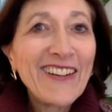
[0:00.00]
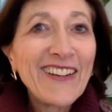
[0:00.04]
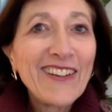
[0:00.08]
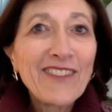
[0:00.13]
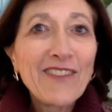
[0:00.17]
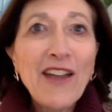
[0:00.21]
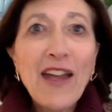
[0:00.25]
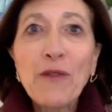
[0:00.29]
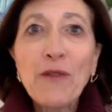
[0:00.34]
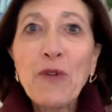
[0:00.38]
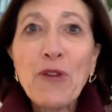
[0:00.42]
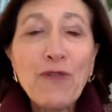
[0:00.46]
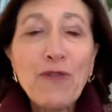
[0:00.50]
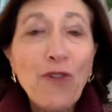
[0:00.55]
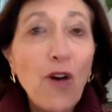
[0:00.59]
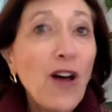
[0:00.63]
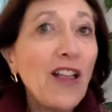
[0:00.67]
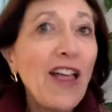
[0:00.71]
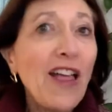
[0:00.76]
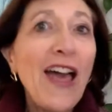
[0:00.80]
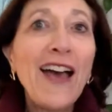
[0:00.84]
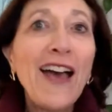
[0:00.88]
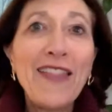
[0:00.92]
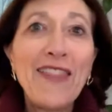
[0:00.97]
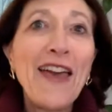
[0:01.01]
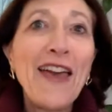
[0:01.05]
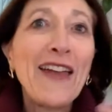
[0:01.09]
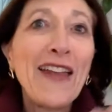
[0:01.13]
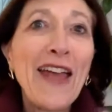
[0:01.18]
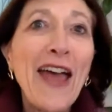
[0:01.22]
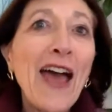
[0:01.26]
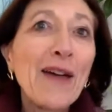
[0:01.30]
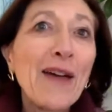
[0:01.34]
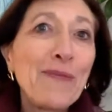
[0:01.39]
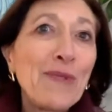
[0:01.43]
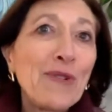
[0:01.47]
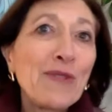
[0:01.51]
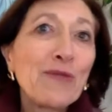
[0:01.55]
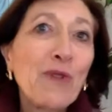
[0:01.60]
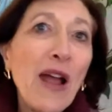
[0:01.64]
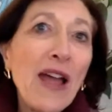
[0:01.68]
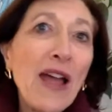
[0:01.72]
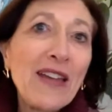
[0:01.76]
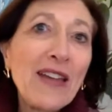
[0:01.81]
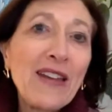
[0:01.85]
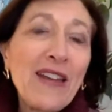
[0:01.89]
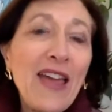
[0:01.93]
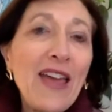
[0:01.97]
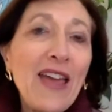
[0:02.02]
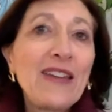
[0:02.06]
right? We've all had that happen, right?